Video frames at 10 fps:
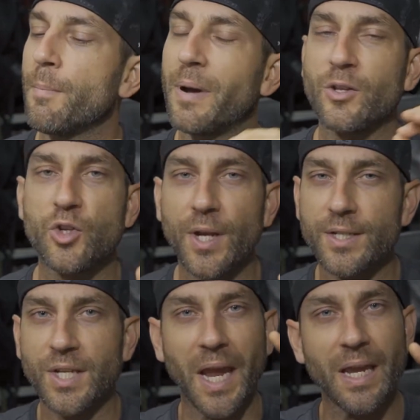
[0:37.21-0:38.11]
but
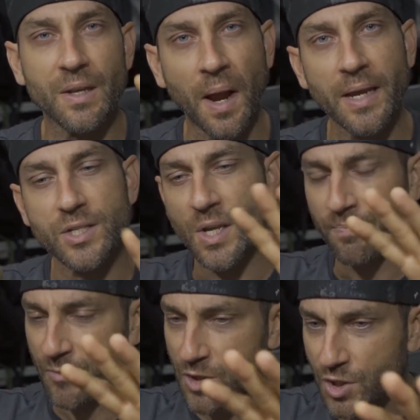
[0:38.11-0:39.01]
just a nice,
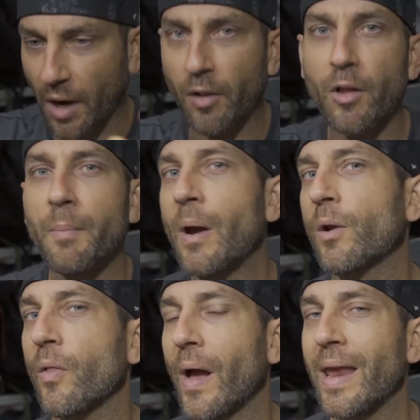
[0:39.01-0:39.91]
subtle
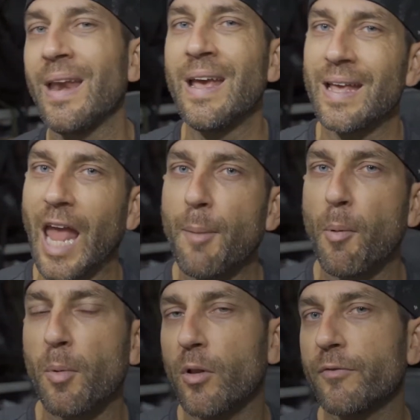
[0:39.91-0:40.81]
amount of light
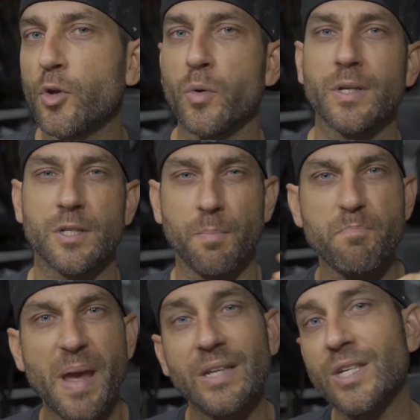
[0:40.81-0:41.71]
capable of doing some
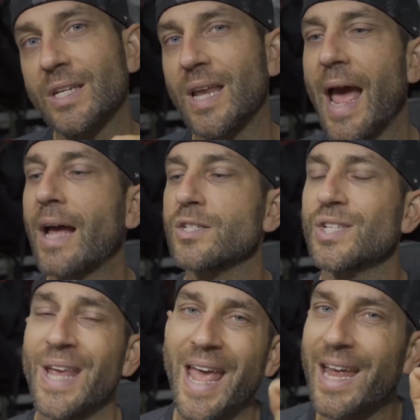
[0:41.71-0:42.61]
basic
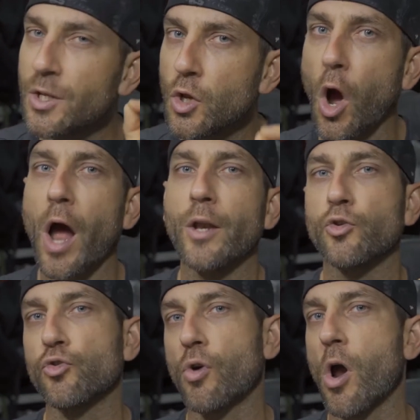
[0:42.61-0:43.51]
tasks and
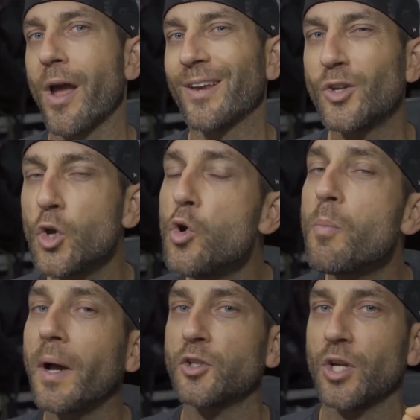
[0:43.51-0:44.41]
not drawing too
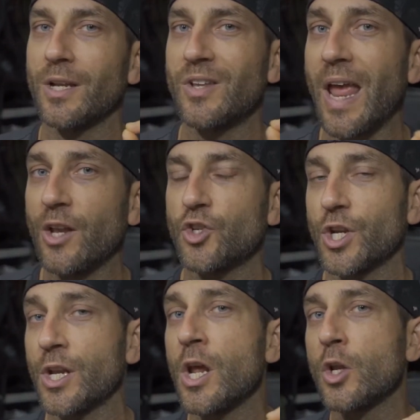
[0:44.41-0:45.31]
much
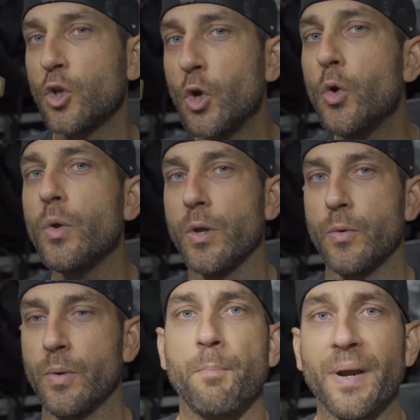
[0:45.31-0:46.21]
attention to you.